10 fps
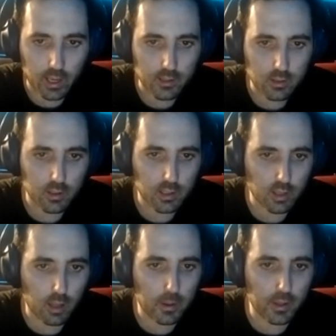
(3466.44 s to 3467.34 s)
yeah, so
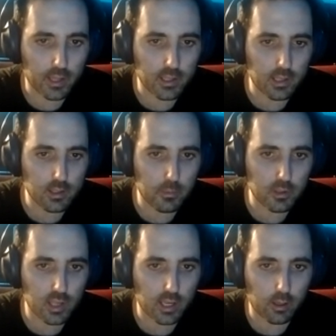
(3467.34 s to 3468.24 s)
it's all about like it's
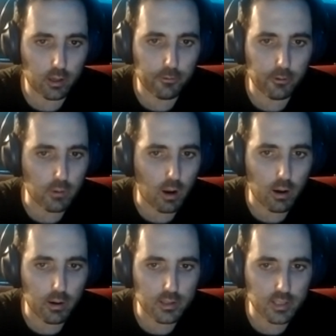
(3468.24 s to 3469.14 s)
almost like you're a
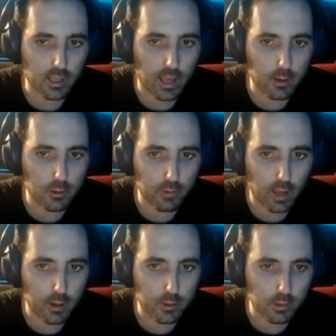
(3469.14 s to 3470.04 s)
Ferrari. It's like how do
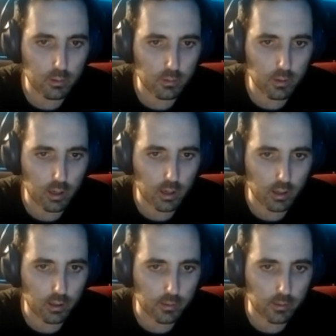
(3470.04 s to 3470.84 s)
you